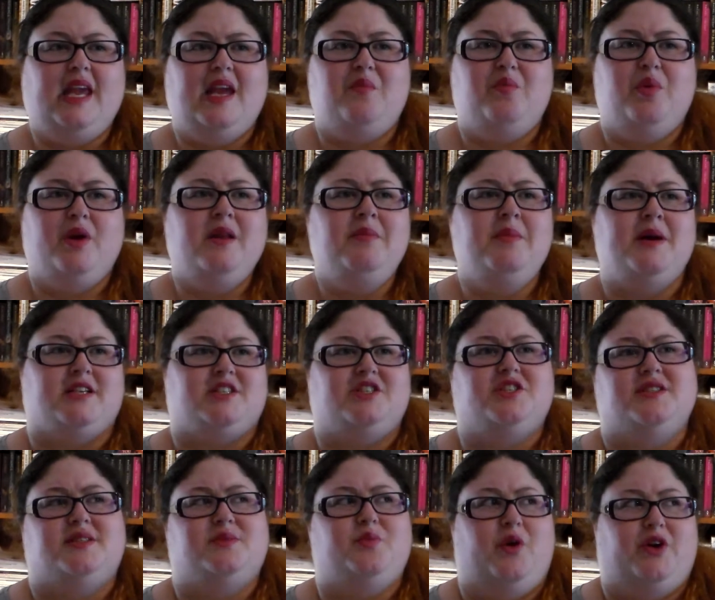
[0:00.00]
he pretty
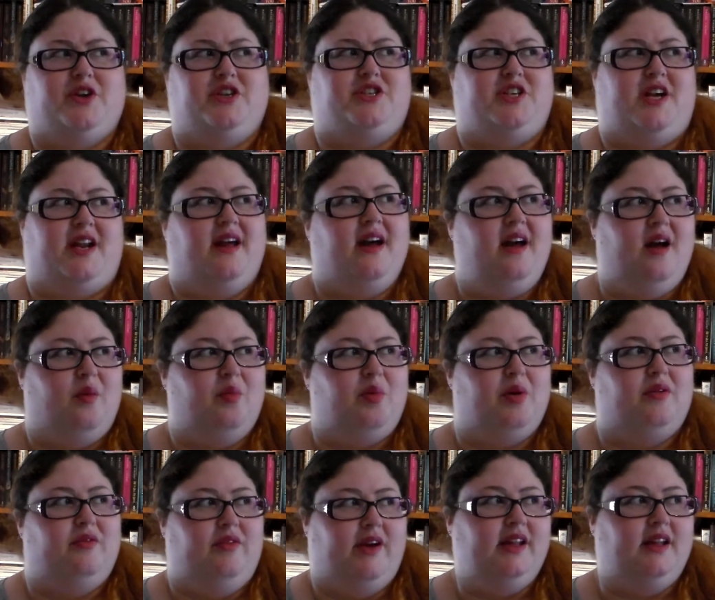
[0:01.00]
much just won't shut up,
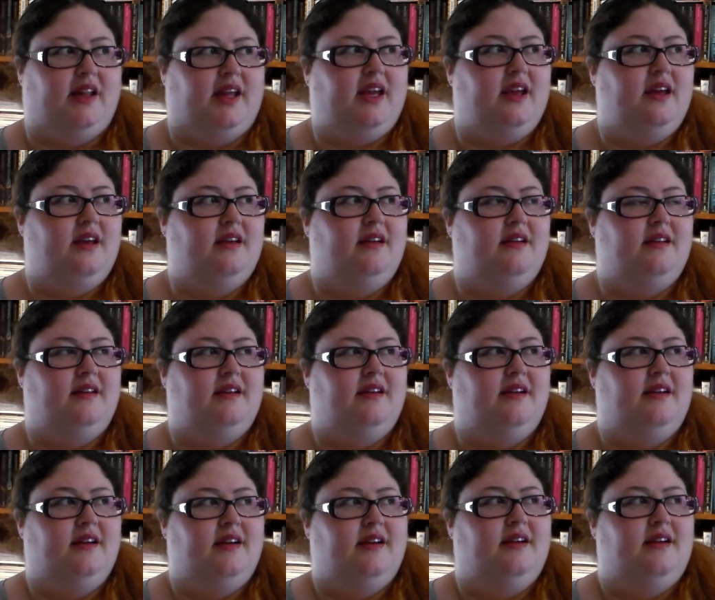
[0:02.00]
really.
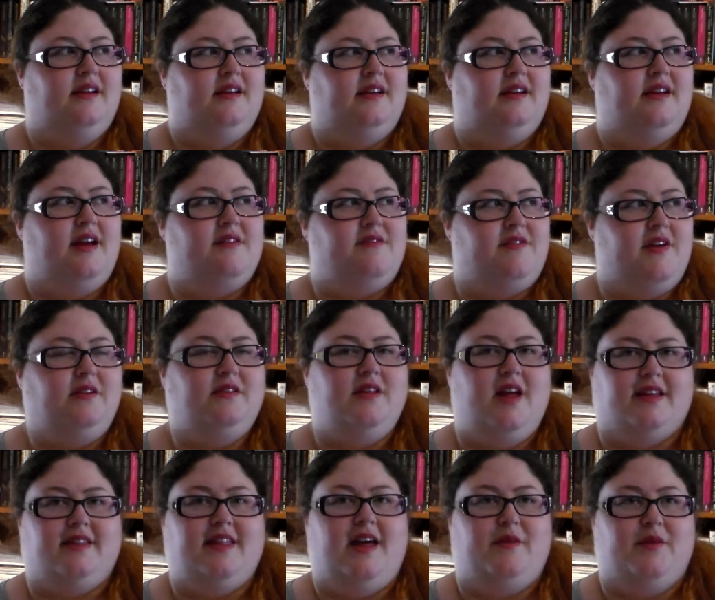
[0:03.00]
It felt
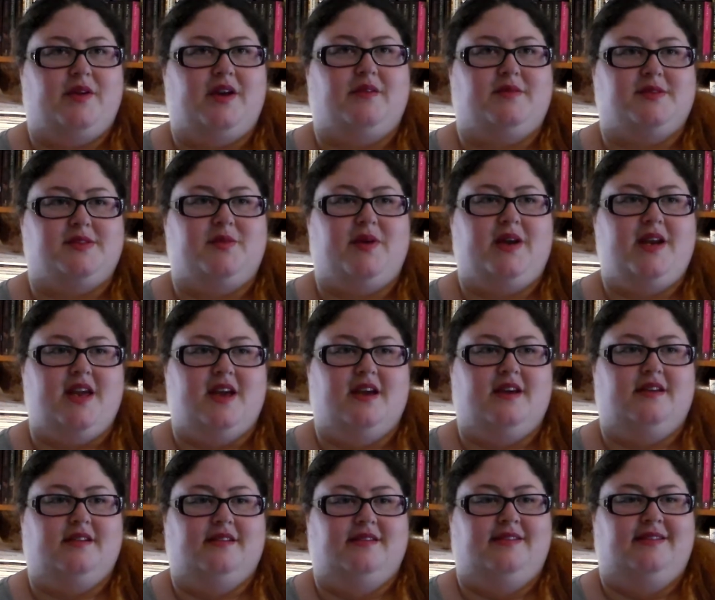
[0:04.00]
like that when I was reading
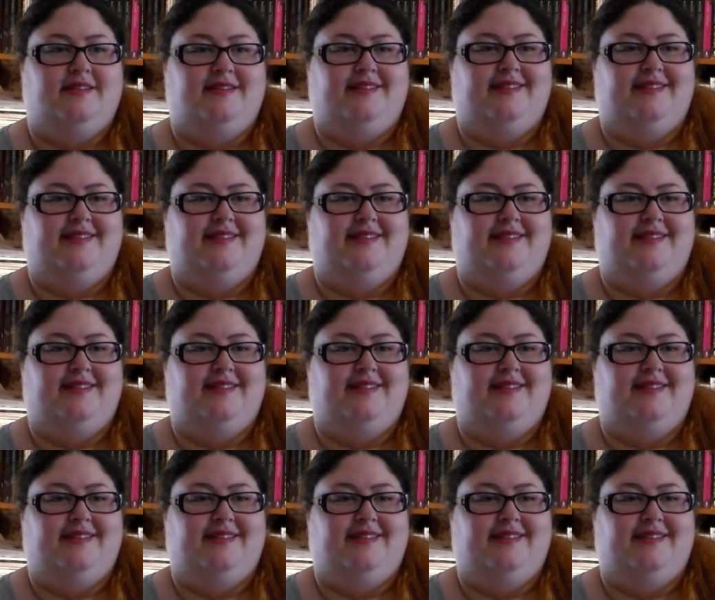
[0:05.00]
it.